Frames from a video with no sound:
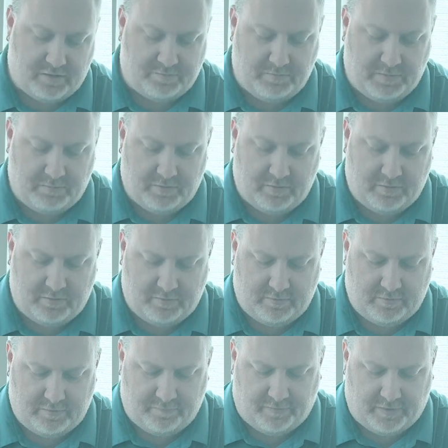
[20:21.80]
member,
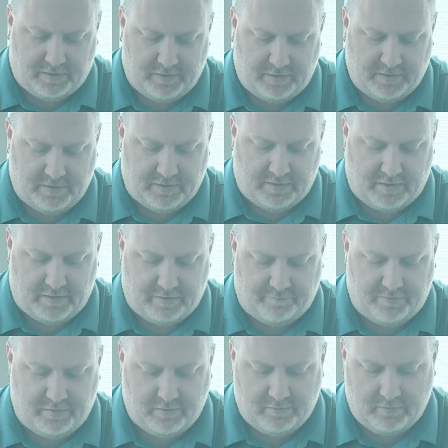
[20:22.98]
if I can get it out of
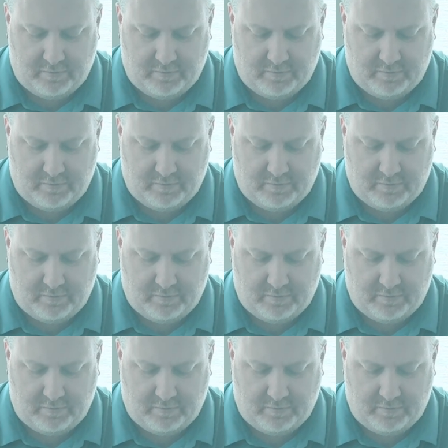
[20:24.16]
here.